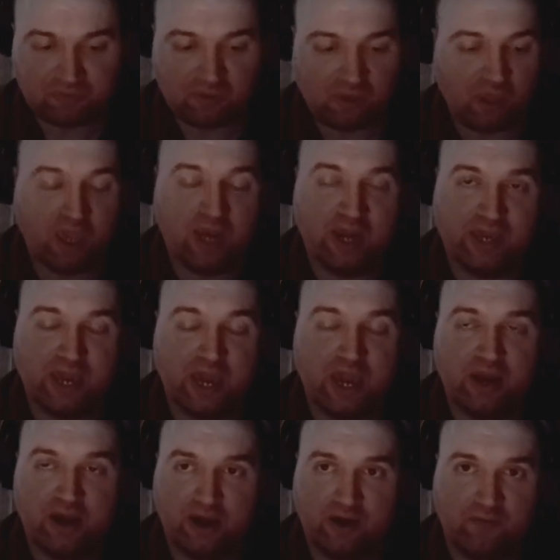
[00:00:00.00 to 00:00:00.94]
And again,
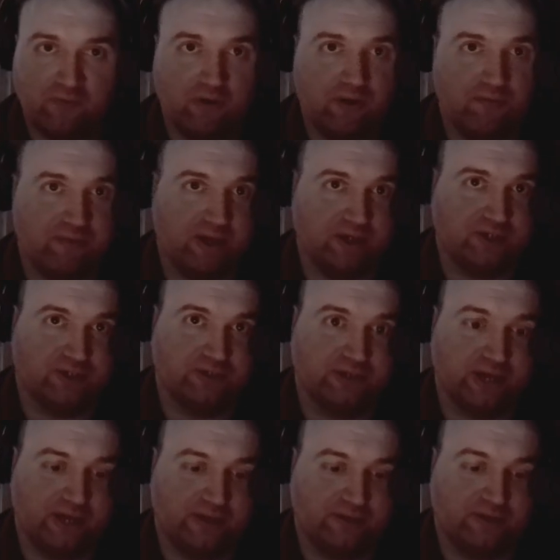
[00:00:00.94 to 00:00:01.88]
I don't want to mention
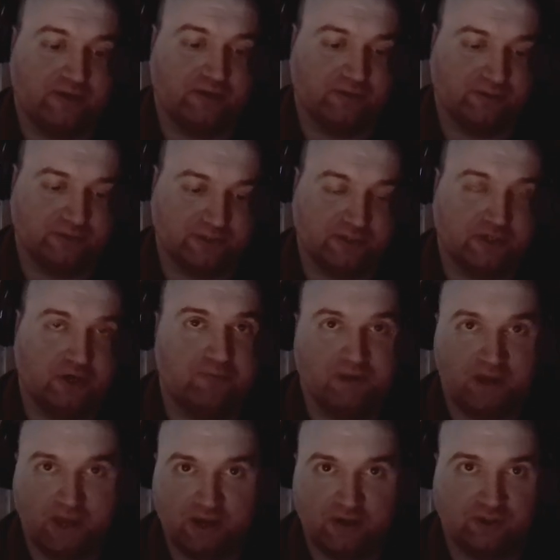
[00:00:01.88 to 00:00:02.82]
that there's a
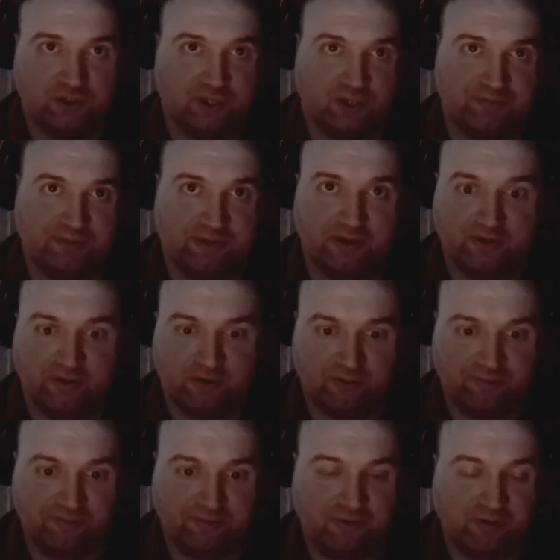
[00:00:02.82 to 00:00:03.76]
Terminator chip in your
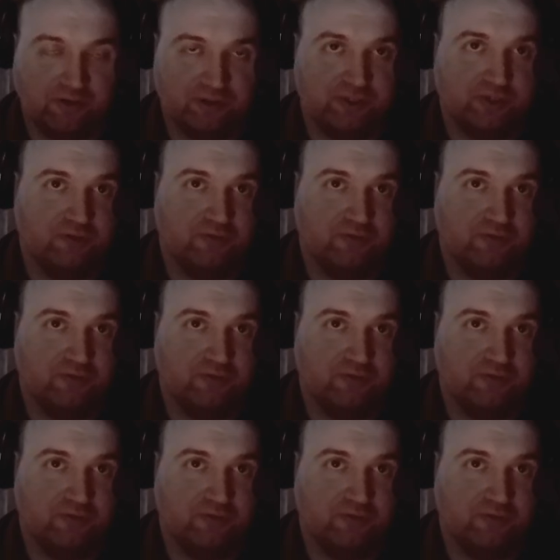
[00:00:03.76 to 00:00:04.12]
computer too,